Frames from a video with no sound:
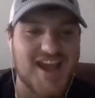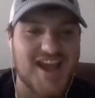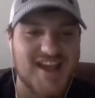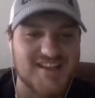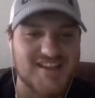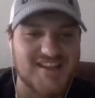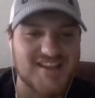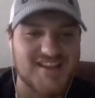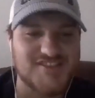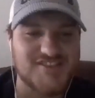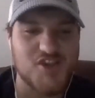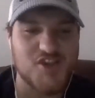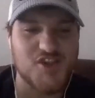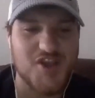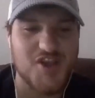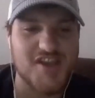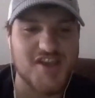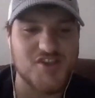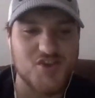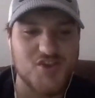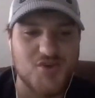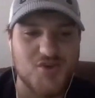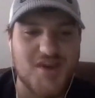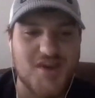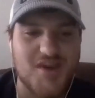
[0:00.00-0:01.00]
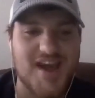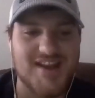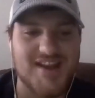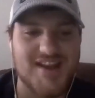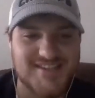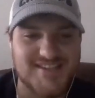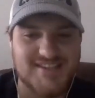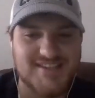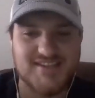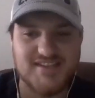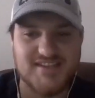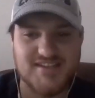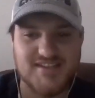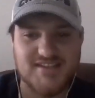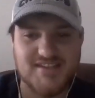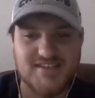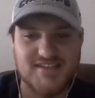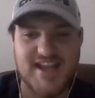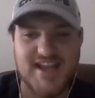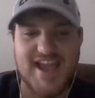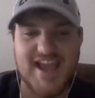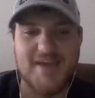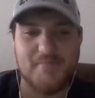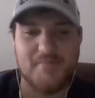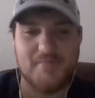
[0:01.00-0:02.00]
Tigers play. Let's
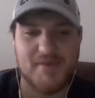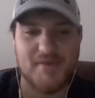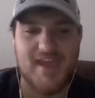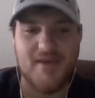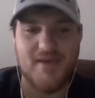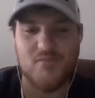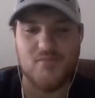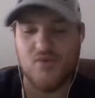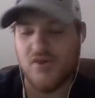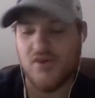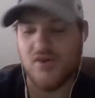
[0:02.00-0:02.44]
get a pick on the